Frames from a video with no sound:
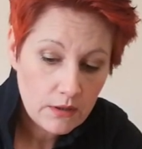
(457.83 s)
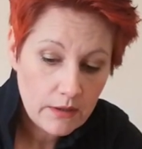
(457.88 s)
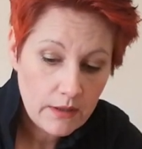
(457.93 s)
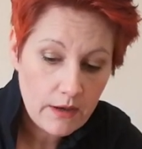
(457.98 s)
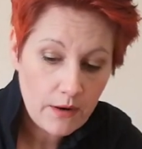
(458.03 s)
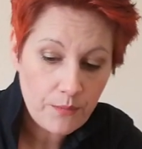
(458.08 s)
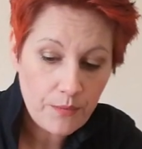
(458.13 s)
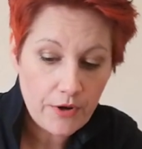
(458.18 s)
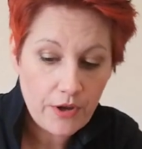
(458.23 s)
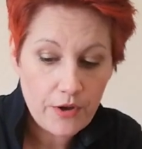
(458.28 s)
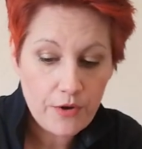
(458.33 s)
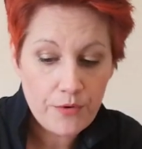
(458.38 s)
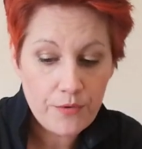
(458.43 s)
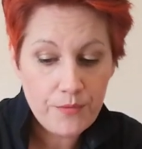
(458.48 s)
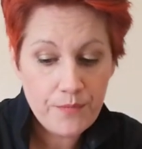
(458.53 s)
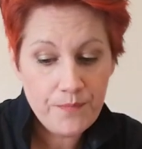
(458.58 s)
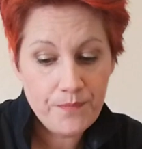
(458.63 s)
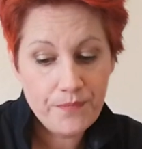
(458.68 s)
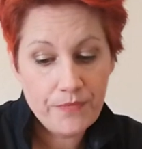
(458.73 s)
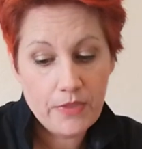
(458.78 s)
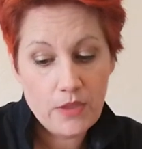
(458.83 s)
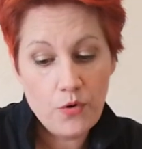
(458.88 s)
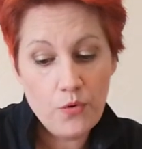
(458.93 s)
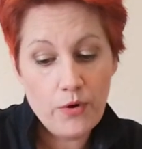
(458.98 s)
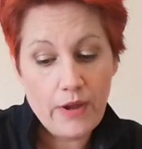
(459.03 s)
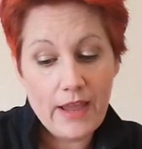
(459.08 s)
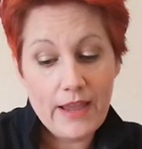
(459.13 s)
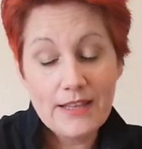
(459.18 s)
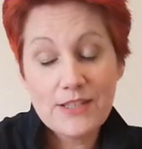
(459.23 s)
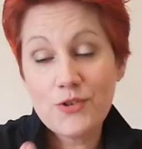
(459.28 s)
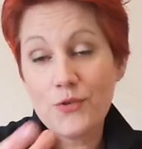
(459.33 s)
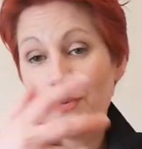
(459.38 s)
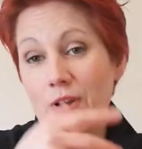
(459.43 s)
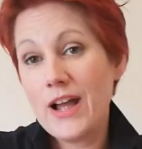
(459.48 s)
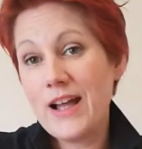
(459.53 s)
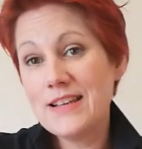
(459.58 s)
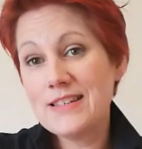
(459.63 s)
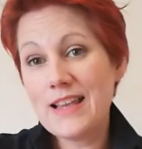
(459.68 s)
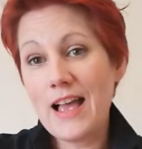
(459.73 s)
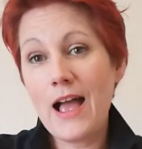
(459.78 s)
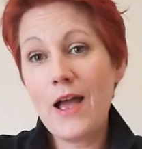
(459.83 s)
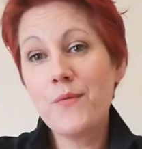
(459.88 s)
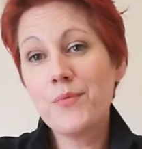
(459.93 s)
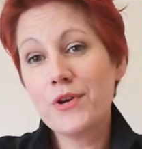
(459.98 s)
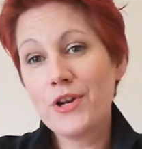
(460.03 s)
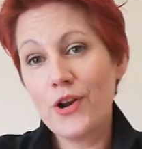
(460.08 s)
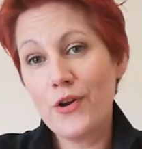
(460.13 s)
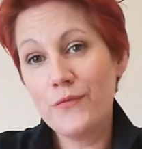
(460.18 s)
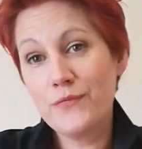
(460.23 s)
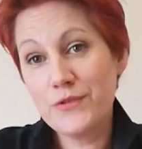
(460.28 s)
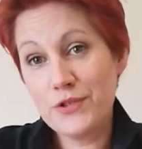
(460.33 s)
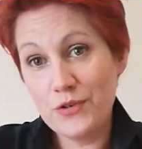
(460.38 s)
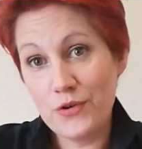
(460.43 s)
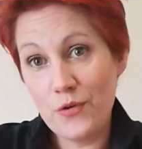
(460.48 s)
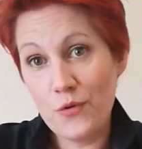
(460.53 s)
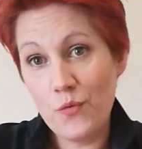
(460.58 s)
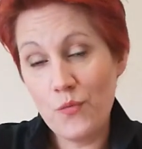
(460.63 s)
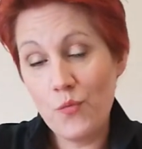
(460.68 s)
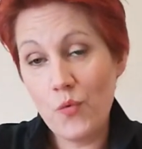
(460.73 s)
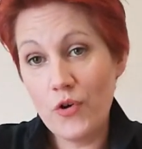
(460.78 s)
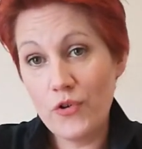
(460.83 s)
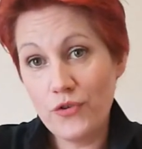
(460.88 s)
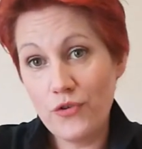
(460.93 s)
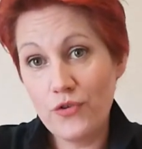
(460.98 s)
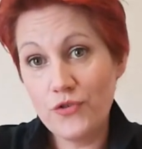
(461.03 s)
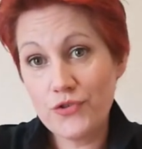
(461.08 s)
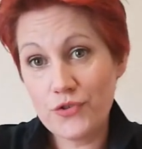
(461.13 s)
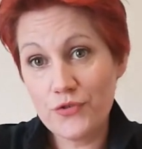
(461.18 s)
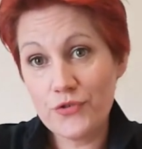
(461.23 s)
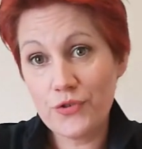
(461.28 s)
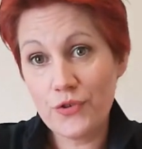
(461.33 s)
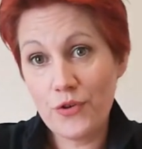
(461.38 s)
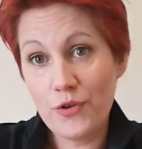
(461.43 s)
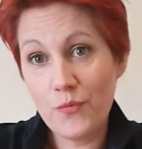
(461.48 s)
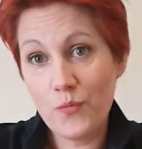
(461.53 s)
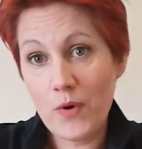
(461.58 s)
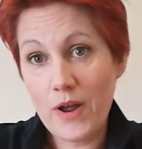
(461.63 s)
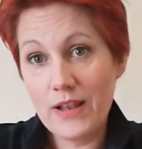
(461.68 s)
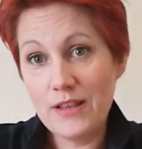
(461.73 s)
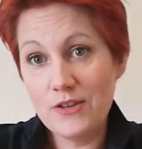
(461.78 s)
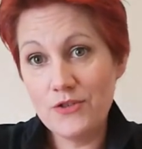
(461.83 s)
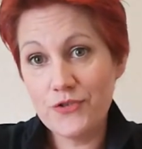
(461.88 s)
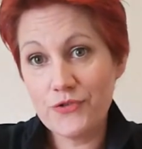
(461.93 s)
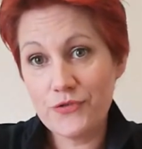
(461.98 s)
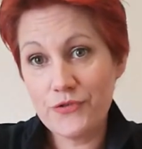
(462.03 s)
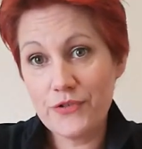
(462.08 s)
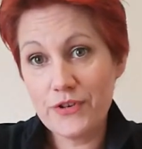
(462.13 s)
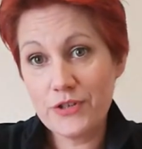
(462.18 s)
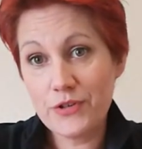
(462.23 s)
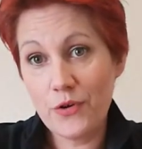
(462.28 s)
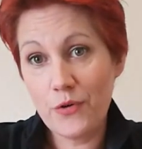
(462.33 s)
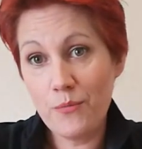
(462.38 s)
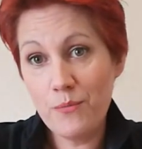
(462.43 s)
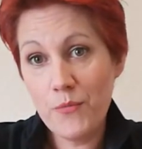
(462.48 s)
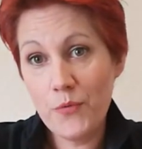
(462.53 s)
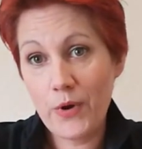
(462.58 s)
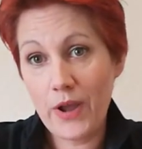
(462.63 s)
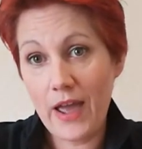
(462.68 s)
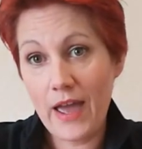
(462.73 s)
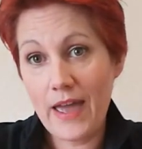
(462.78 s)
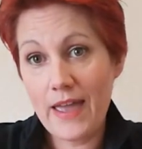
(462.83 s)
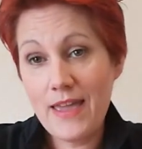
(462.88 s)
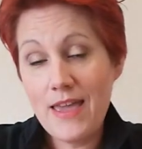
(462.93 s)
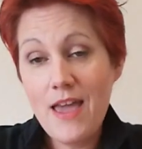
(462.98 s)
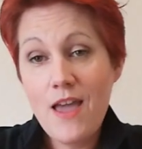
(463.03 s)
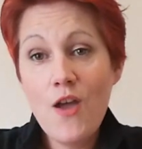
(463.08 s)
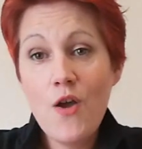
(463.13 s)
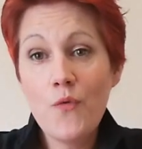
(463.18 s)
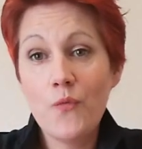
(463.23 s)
There we go. Okay, so guys, I would love to know what yous are doing while yous are at home, okay?